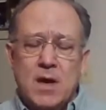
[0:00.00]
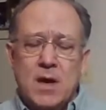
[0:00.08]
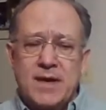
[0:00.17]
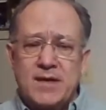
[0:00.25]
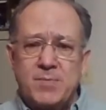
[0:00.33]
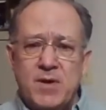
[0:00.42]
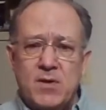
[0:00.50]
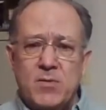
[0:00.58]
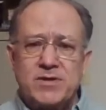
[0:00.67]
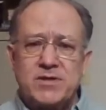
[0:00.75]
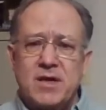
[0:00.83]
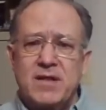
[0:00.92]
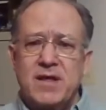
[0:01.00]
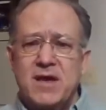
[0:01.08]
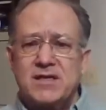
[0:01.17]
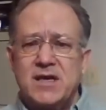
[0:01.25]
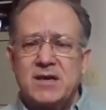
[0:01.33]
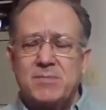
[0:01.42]
independent resell the
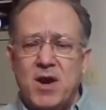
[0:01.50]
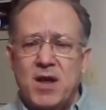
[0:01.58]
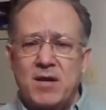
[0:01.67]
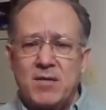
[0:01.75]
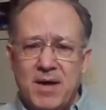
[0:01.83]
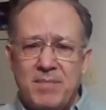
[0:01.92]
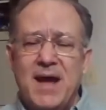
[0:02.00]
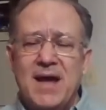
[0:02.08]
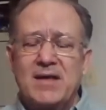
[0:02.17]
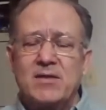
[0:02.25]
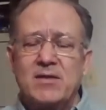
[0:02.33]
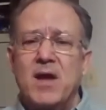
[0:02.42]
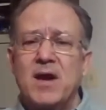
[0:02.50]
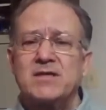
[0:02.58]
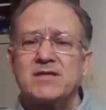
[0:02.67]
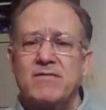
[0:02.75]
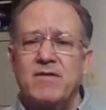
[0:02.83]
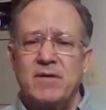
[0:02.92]
IT product by buying the
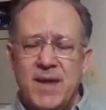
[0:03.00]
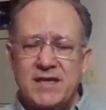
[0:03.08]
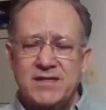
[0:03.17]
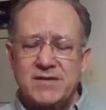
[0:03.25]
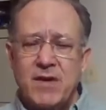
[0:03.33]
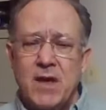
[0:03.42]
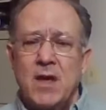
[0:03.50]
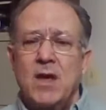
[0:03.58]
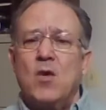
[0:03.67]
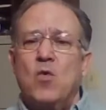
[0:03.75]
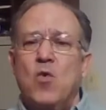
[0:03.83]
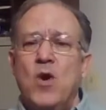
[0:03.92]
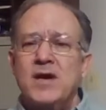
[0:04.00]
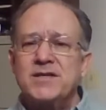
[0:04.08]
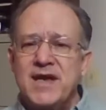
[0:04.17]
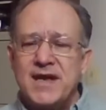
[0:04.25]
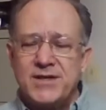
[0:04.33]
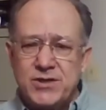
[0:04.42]
products of Onpassive. What does
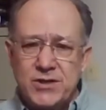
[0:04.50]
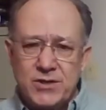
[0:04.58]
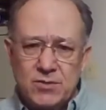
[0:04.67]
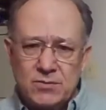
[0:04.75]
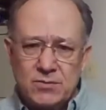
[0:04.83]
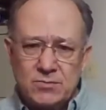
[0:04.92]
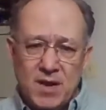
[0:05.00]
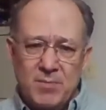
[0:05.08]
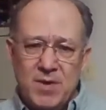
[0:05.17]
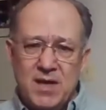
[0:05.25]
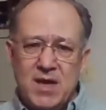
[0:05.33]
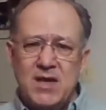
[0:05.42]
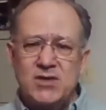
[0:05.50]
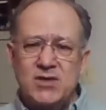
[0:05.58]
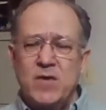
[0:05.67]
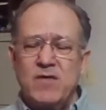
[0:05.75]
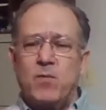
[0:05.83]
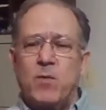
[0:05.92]
that do? Because
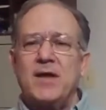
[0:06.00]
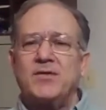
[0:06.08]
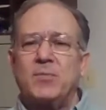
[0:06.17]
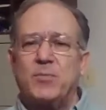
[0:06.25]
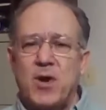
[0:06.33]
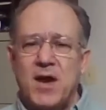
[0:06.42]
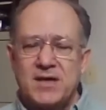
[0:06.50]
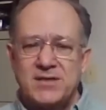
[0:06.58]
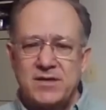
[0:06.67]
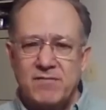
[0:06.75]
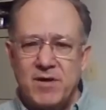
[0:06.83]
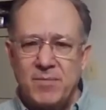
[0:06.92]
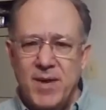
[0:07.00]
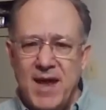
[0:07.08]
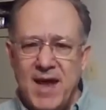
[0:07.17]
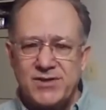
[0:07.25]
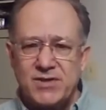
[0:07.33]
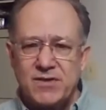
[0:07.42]
we've bought the products of
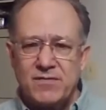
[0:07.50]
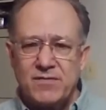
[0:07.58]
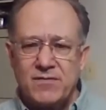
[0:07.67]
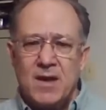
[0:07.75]
Onpassive,